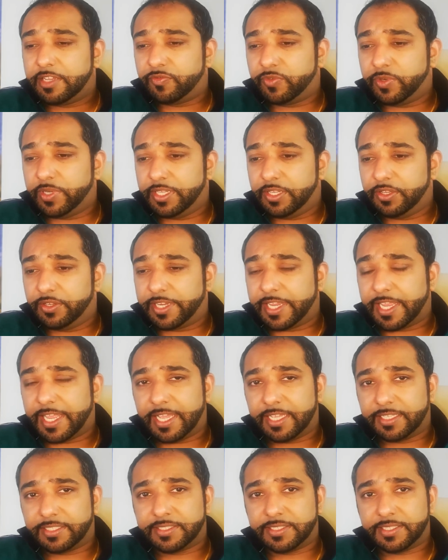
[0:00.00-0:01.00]
If we look
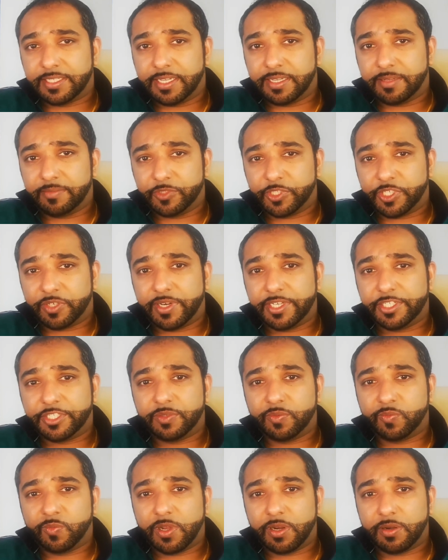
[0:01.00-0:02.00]
at
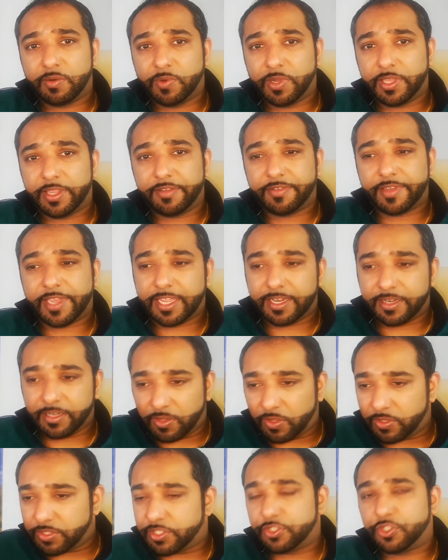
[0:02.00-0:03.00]
Generation 1, where they've had
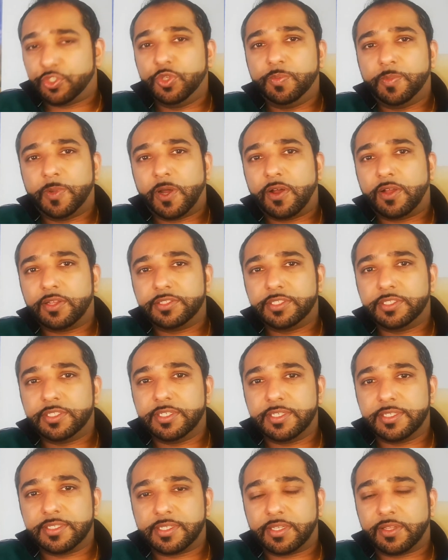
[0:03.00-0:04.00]
lots of
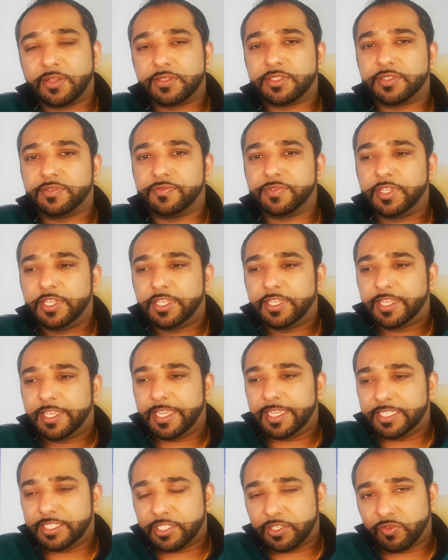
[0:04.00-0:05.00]
two-parters and lots of
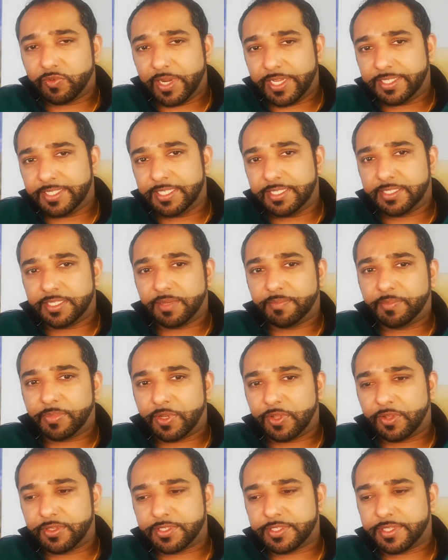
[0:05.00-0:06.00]
integrated
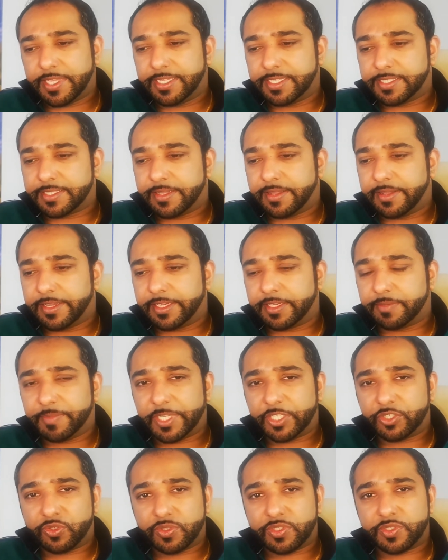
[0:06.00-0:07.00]
subplots, things like
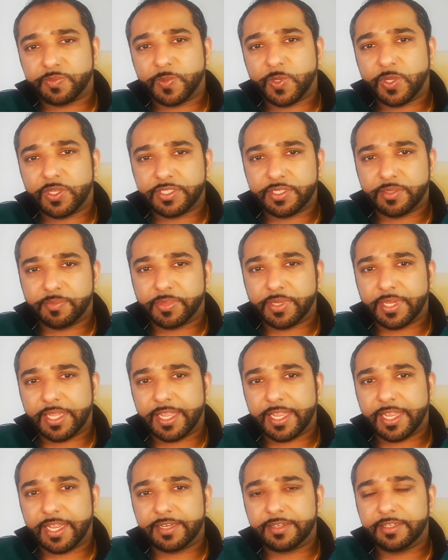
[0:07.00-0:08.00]
Megatron's Master
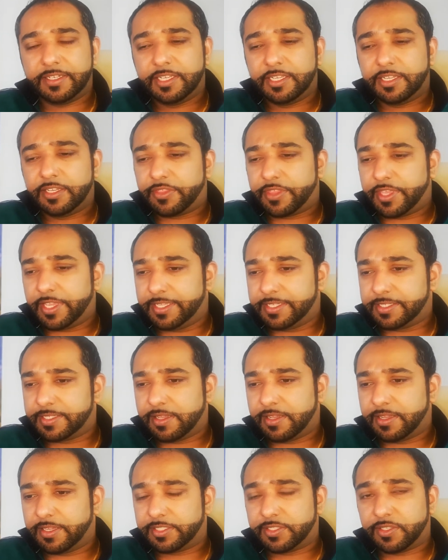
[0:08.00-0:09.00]
Plan, things
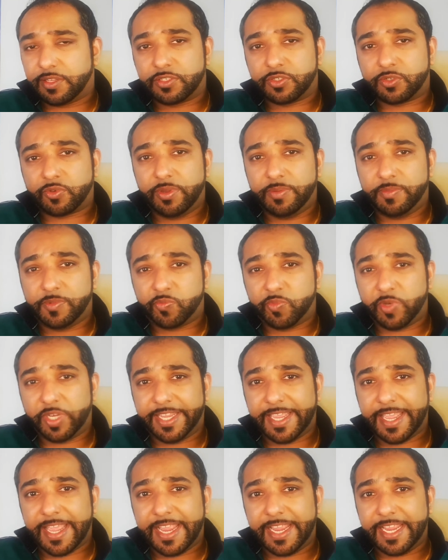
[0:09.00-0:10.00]
like Starscream's
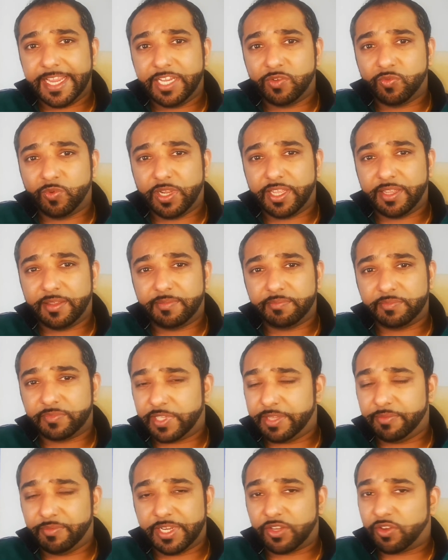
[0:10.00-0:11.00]
Brigade, where
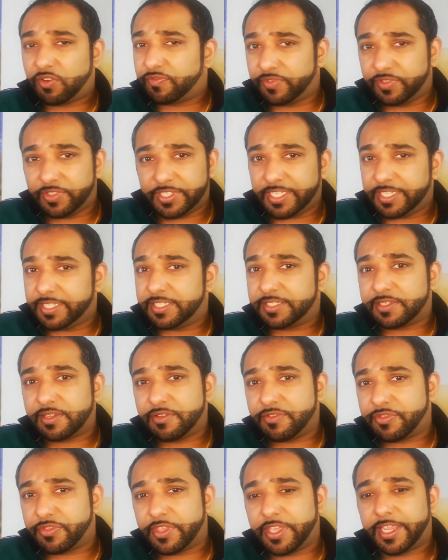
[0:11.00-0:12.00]
he went off and did his
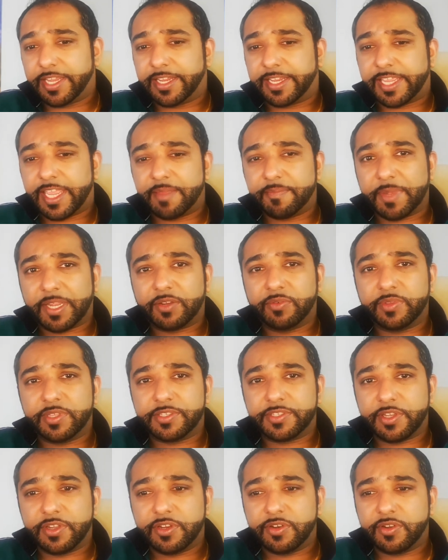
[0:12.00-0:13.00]
own thing, came back with
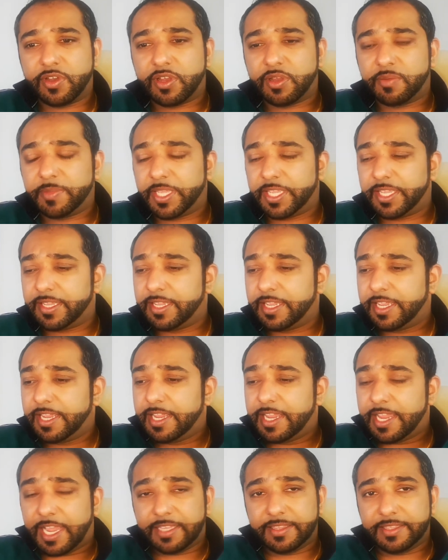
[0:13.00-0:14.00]
his own army.
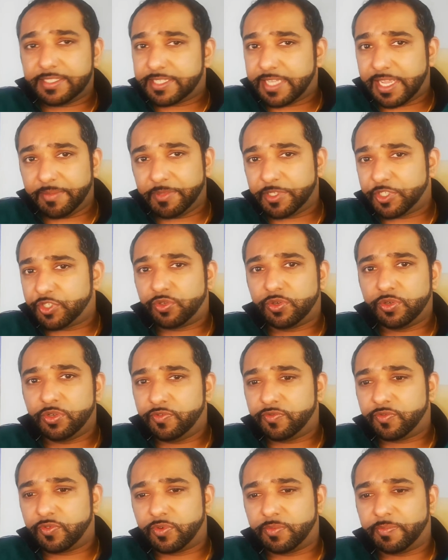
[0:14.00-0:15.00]
And the same is
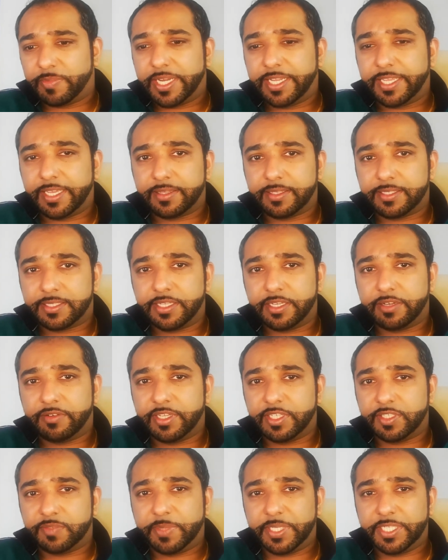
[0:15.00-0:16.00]
true for many other
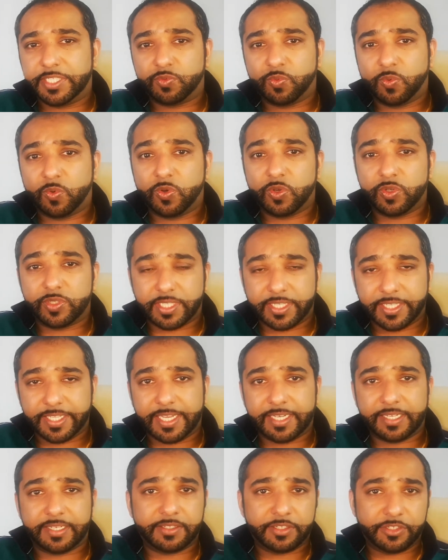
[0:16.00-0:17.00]
series, Beast Wars at
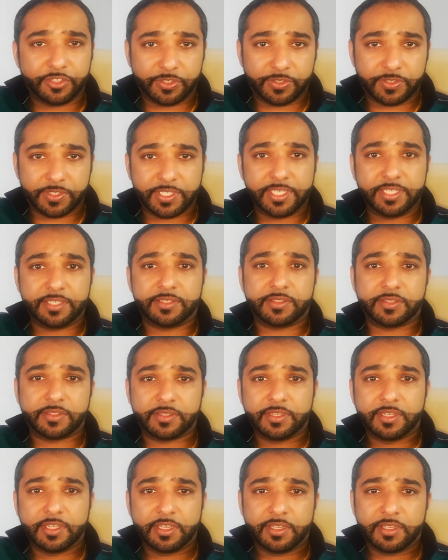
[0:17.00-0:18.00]
the end of
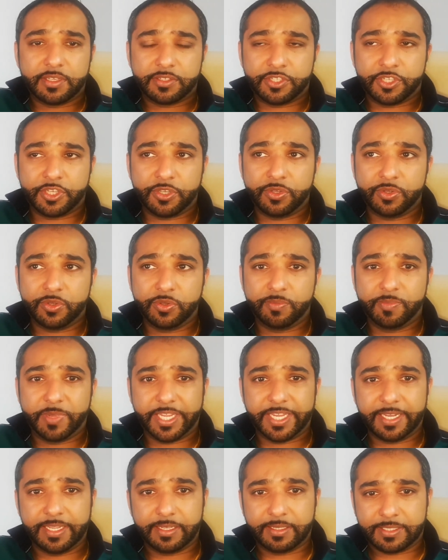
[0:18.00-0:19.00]
Season 2,
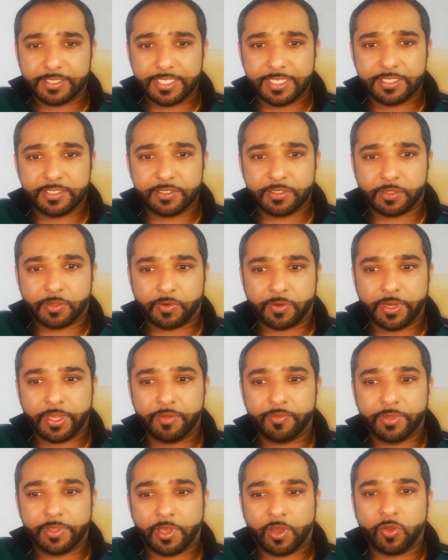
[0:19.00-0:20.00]
beginning of Season
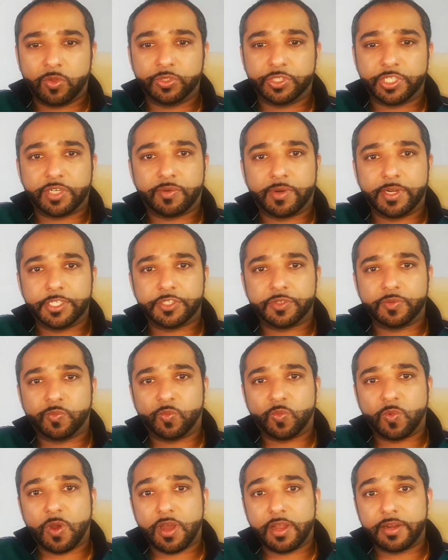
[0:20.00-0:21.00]
3, with the whole
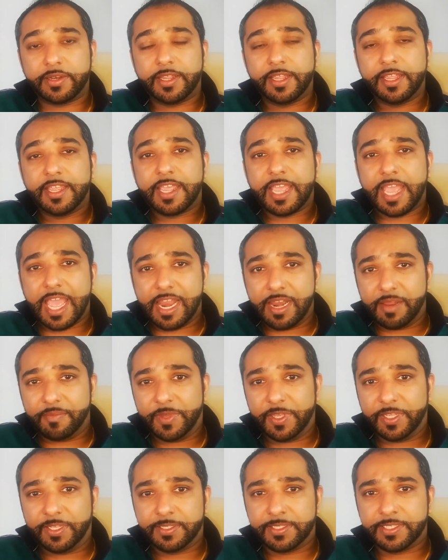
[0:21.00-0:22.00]
Generation 1
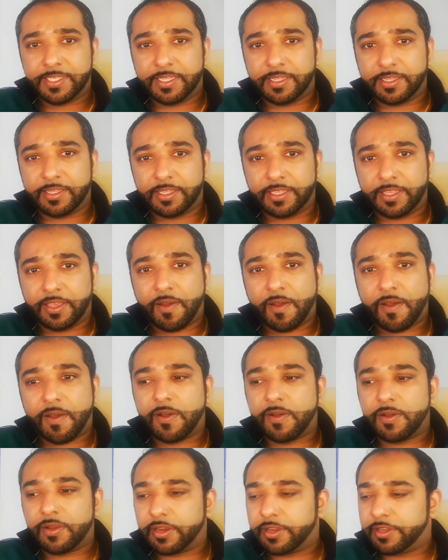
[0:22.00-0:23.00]
element and the
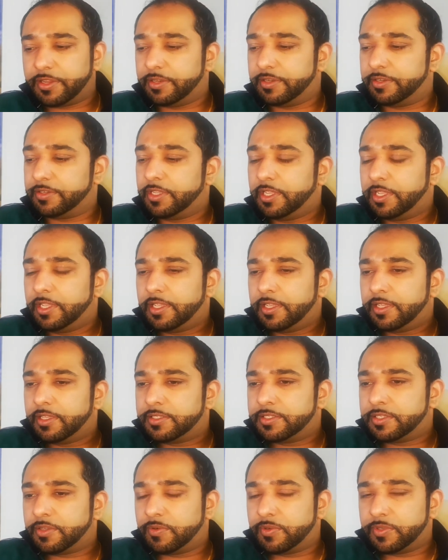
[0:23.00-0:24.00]
arc and
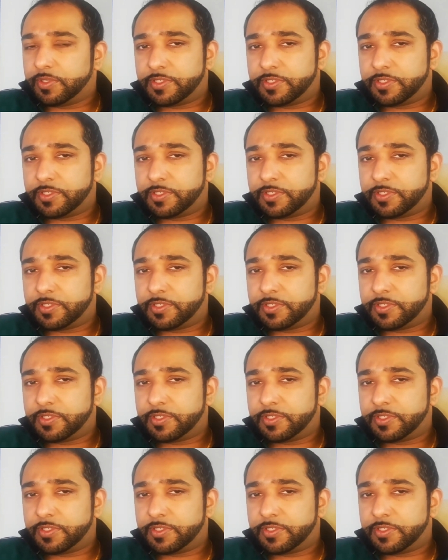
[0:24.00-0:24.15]
so on